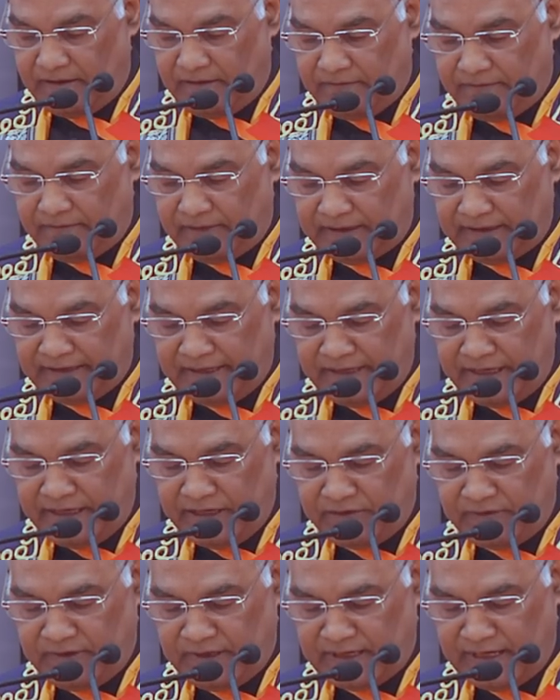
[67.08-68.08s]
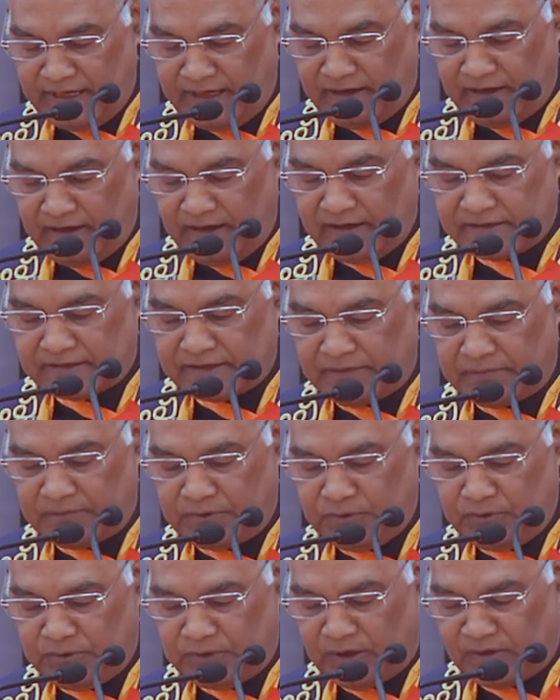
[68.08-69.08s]
For the graduating class of
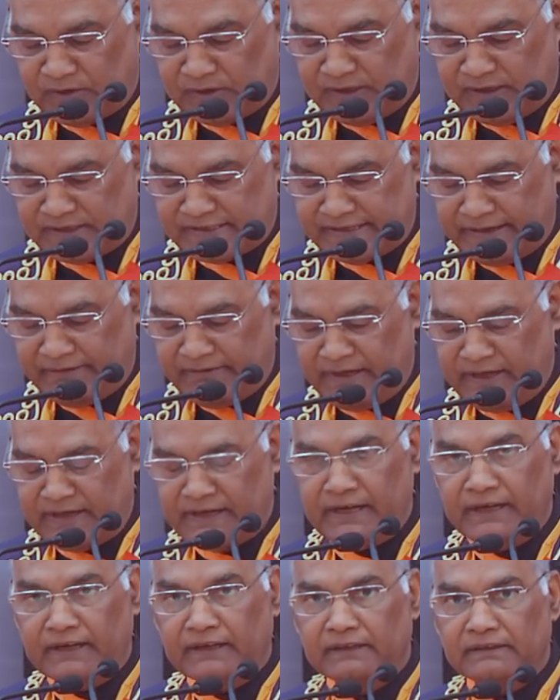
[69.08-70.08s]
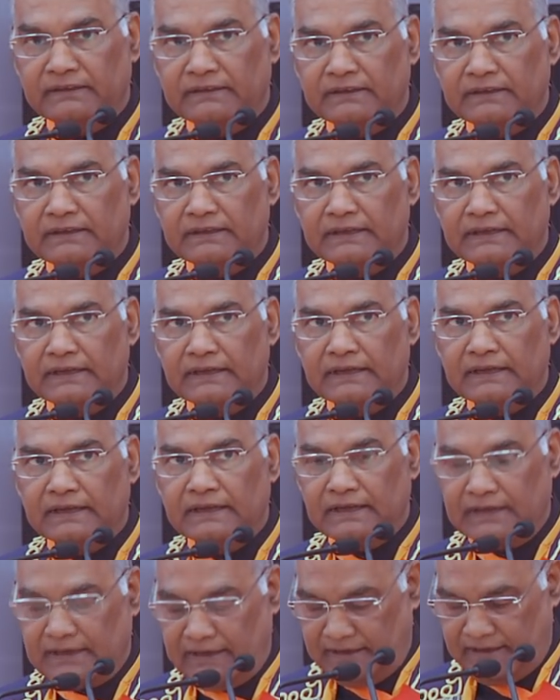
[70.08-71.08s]
2017,
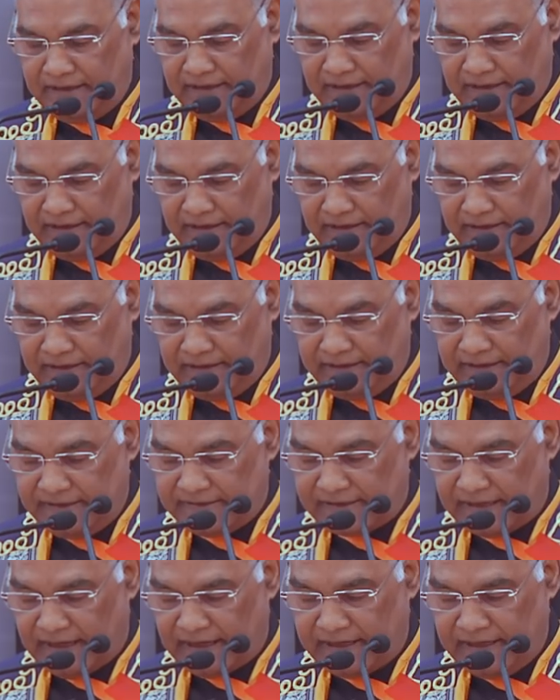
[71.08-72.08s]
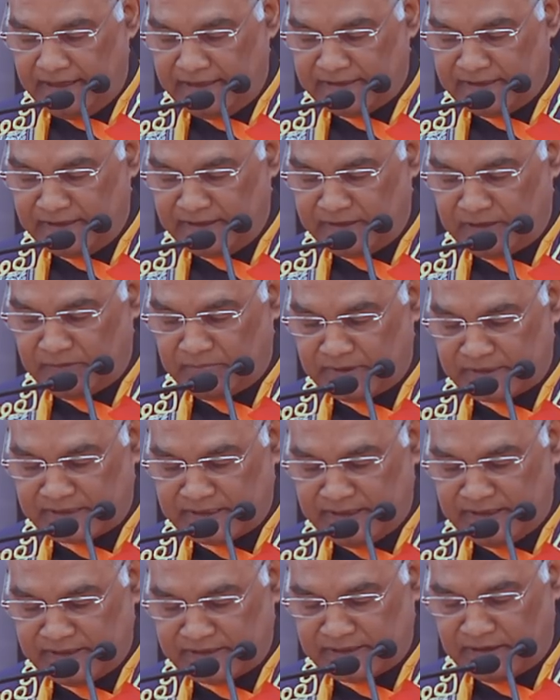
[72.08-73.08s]
this occasion
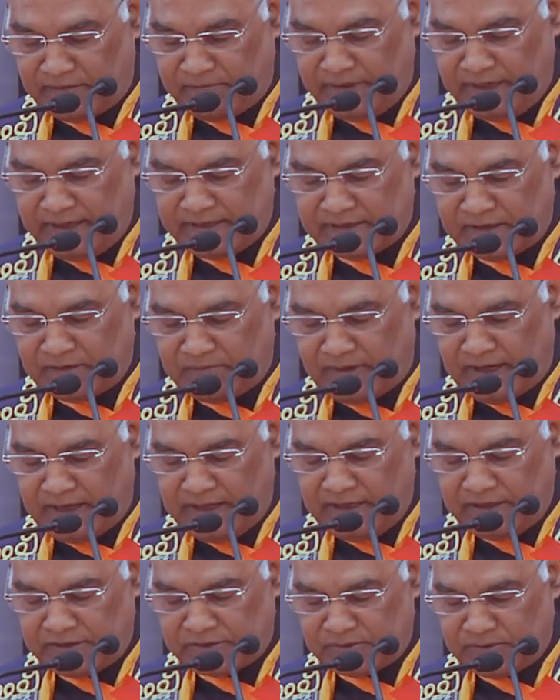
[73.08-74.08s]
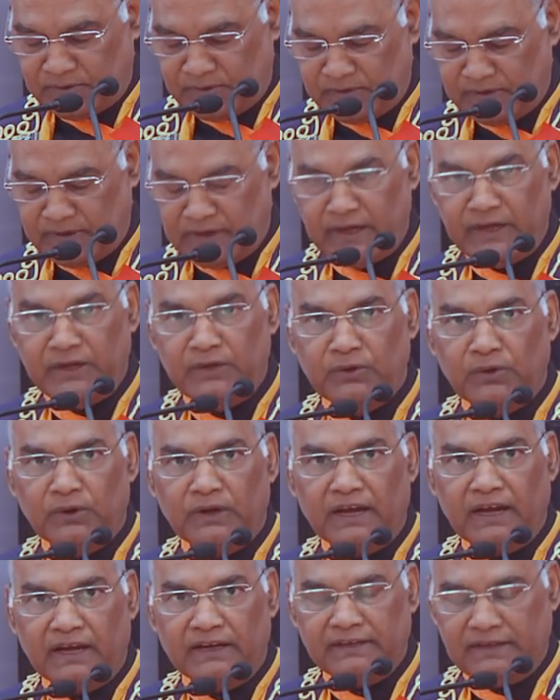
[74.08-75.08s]
represents a major milestone in your
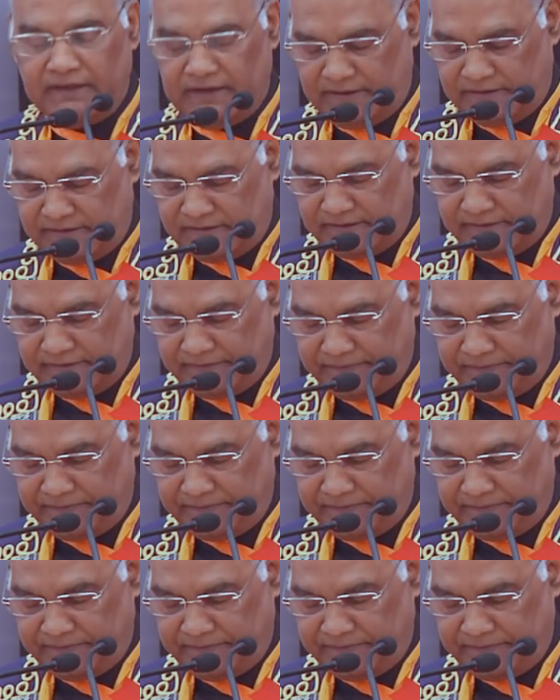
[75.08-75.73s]
careers.